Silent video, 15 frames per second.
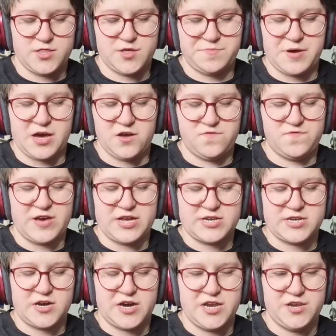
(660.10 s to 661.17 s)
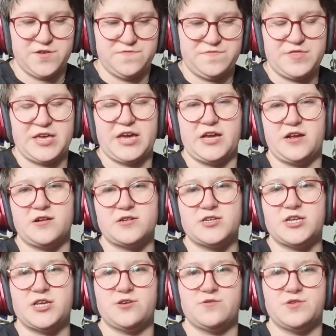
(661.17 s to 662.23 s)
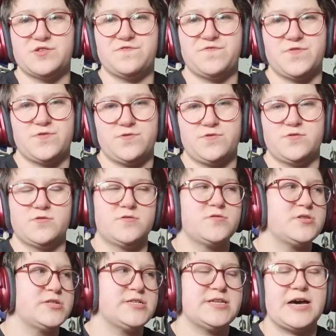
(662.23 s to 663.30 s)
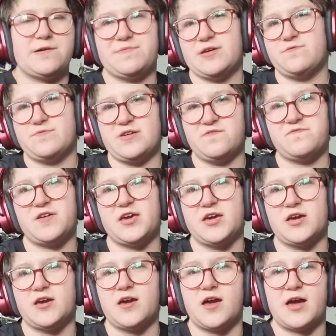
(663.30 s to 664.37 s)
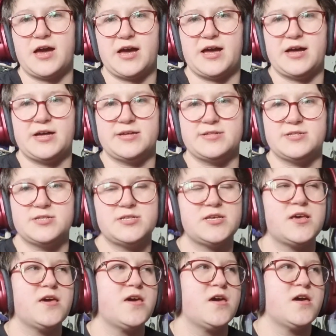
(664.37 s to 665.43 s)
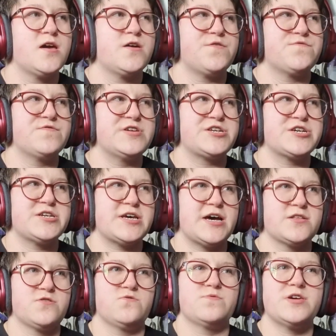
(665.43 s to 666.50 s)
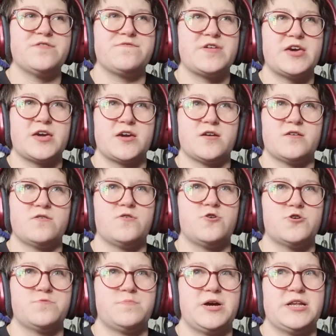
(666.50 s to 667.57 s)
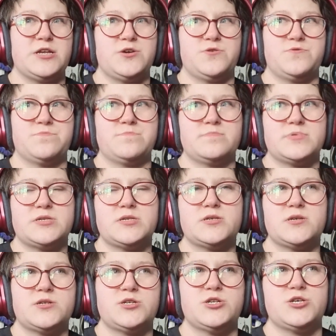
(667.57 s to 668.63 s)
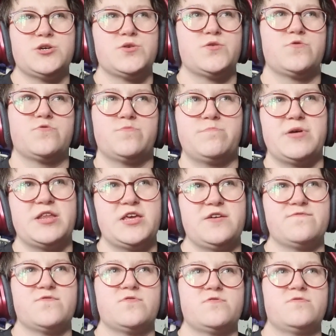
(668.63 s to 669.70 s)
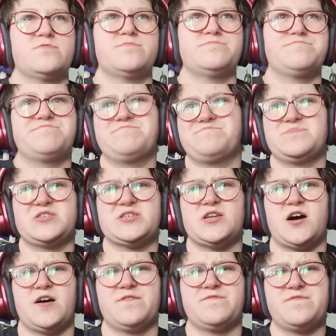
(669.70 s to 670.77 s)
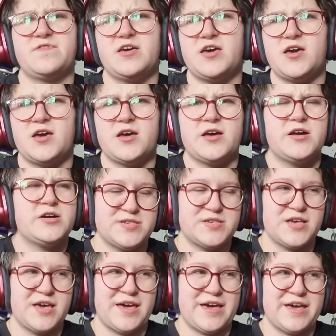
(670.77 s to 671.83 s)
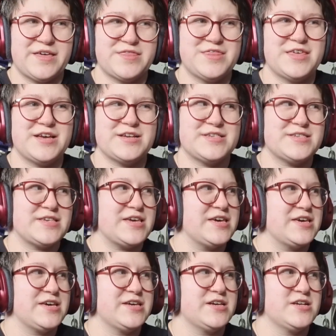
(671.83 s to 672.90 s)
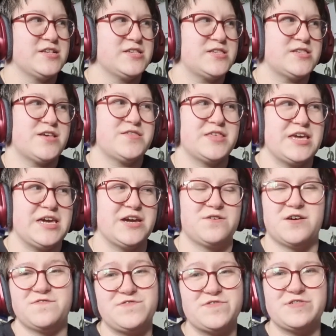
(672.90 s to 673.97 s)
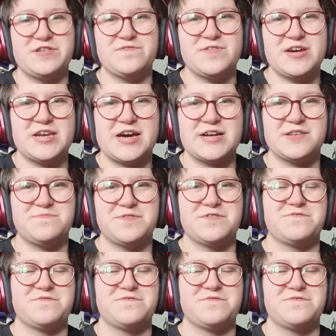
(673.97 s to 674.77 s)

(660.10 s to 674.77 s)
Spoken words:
the perfect kind of thing to use for tablet weaving and rigid heddle weaving on my looms to do medieval stuff. This is the year I've joined a reenactment